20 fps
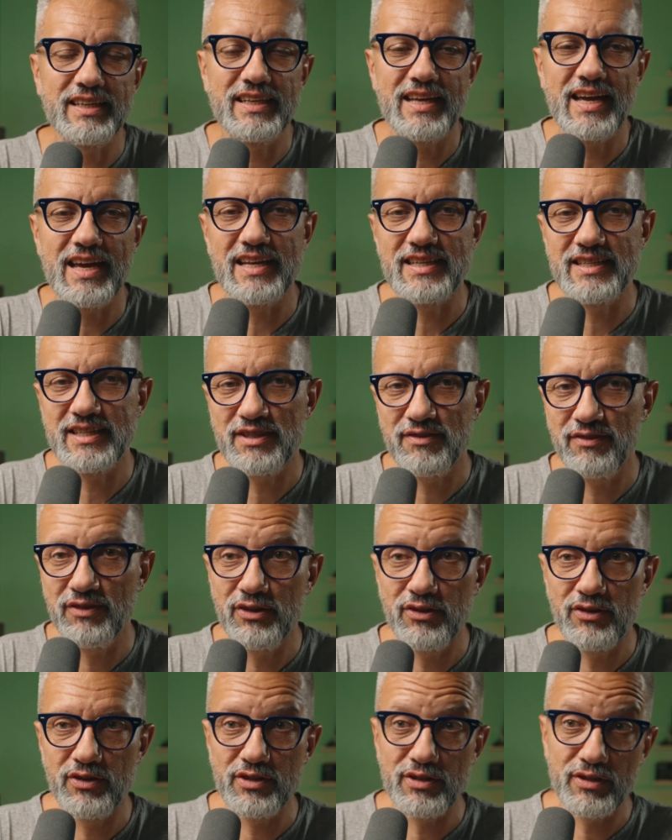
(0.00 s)
yeah, this
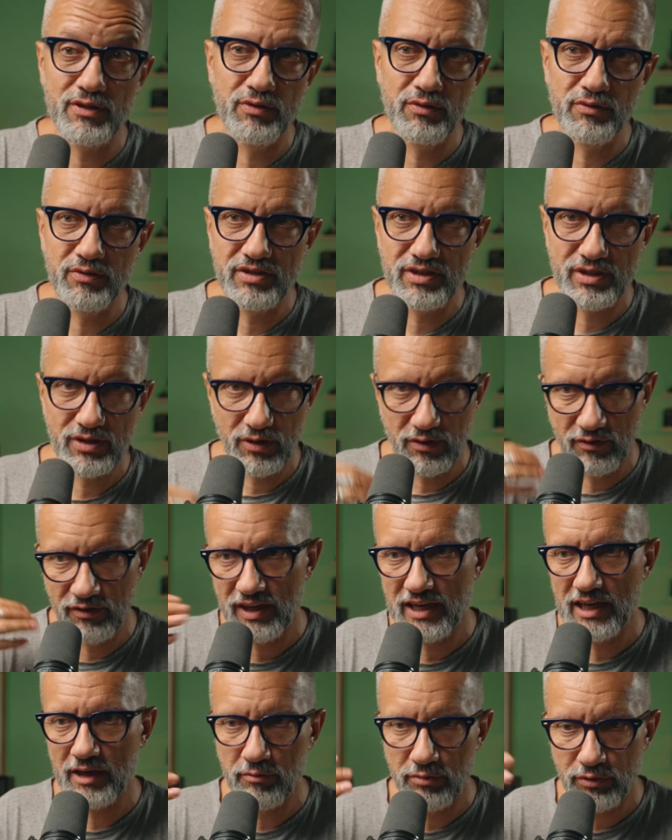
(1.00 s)
video is good, so we
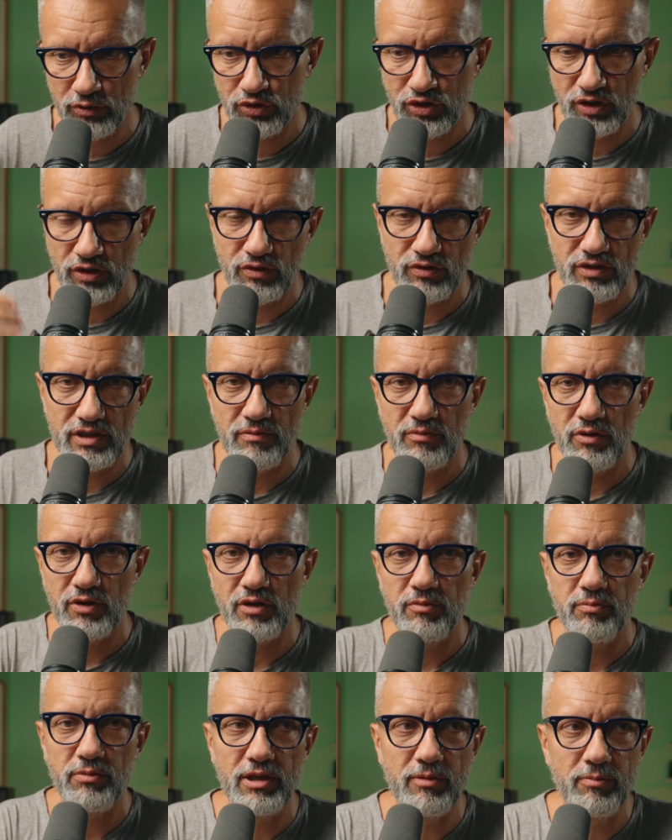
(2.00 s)
can push it to the
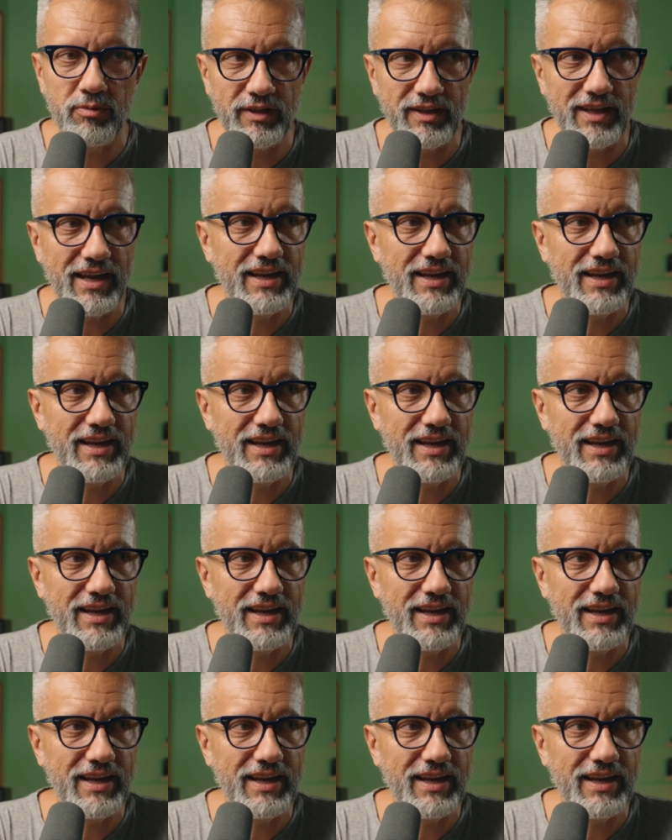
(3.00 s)
more people.